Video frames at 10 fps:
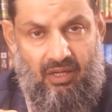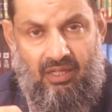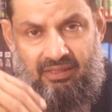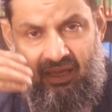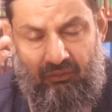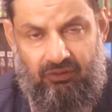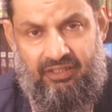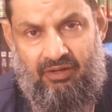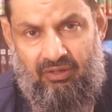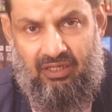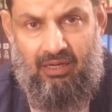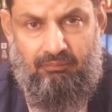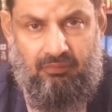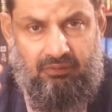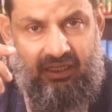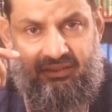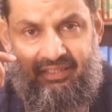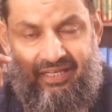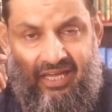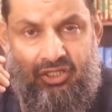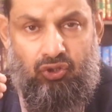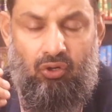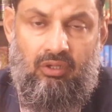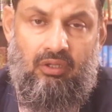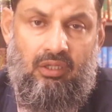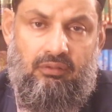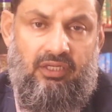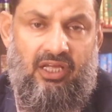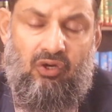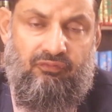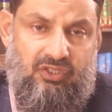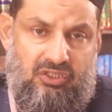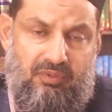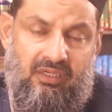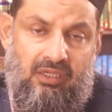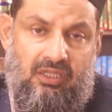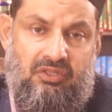And the day will come. That day is called the day of judgment.